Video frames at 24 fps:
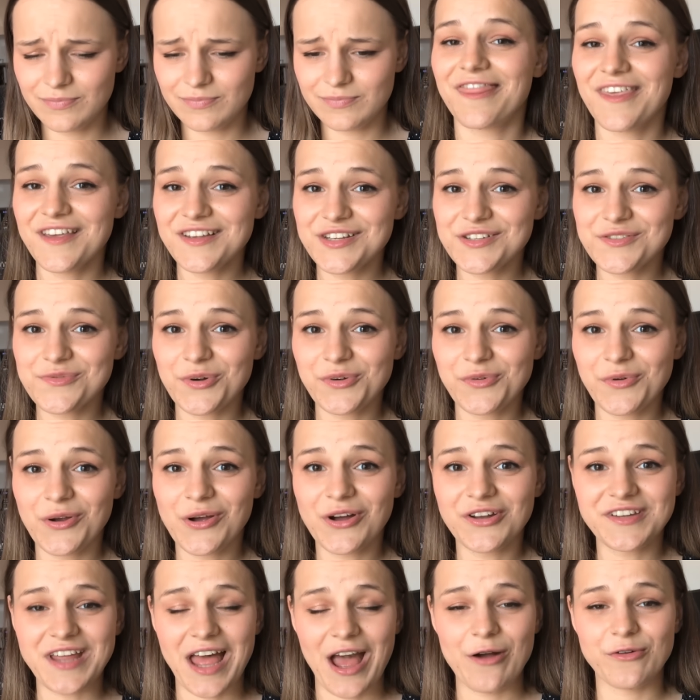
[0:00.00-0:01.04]
This is what we
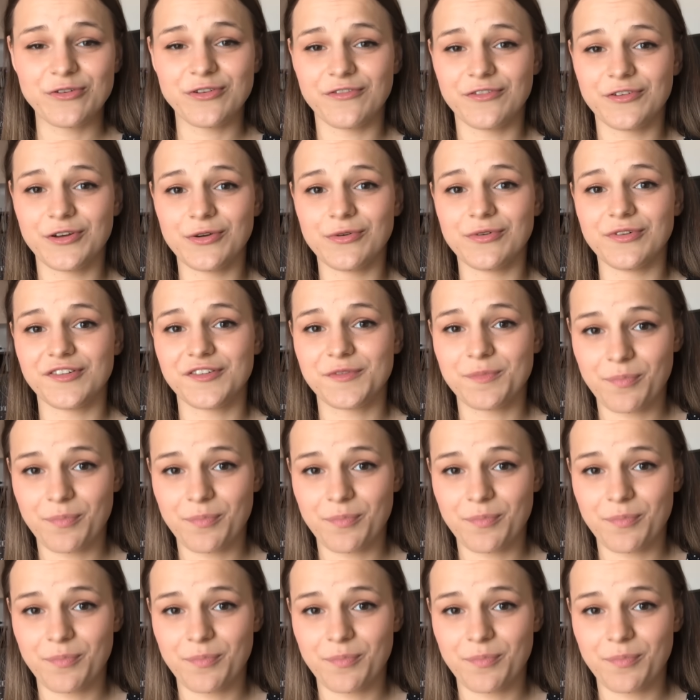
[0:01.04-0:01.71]
got out of Google's